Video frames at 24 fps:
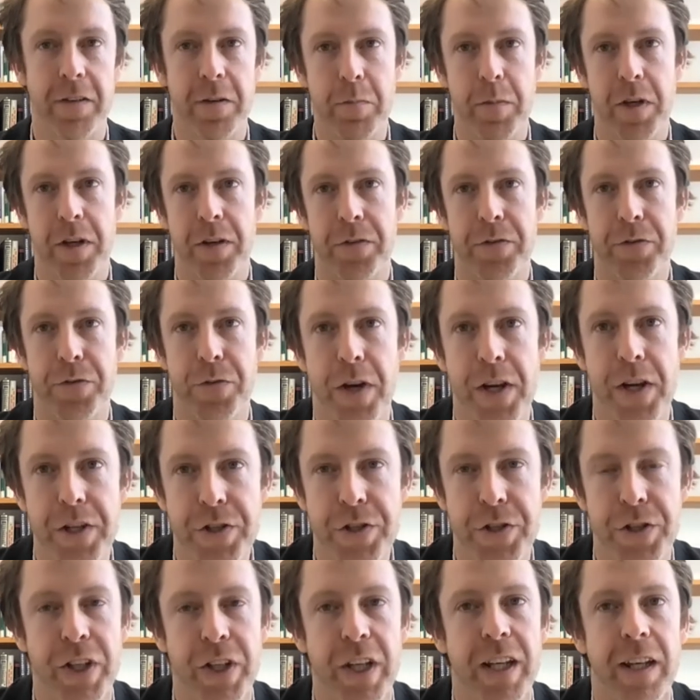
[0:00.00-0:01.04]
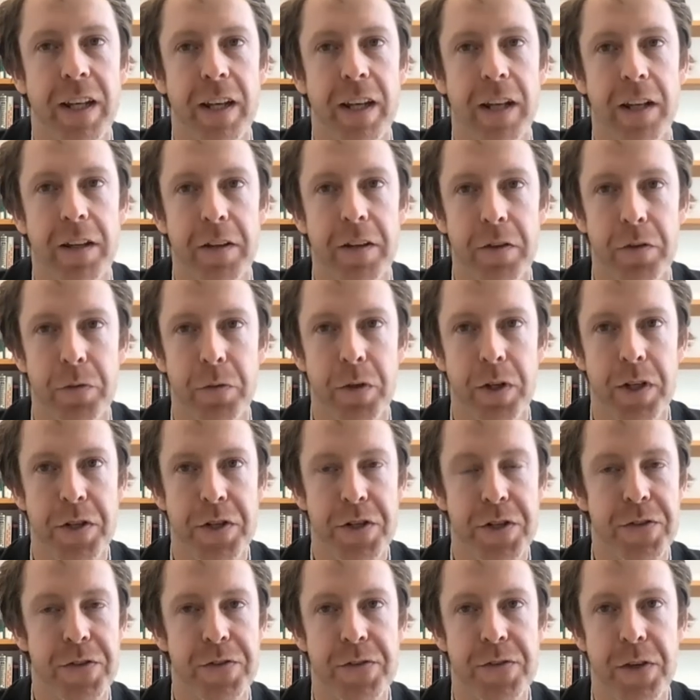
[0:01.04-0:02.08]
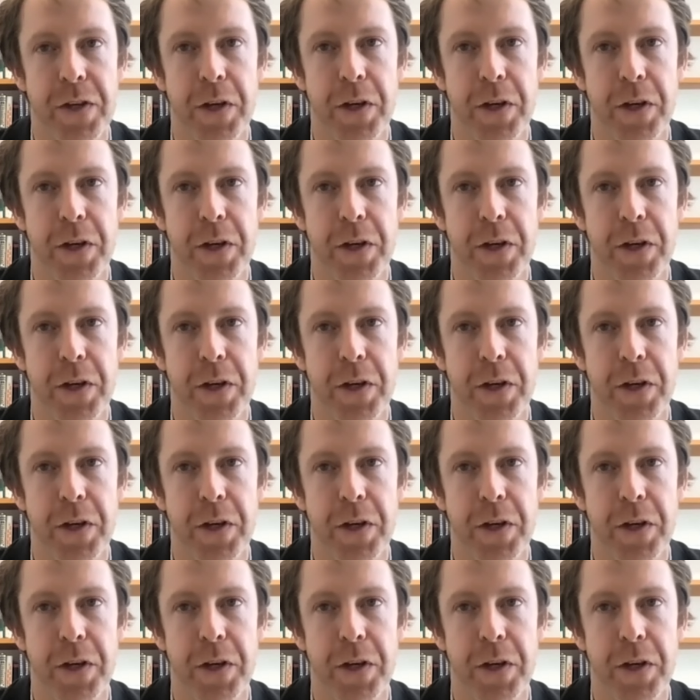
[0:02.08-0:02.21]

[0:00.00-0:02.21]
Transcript: administration in these regions,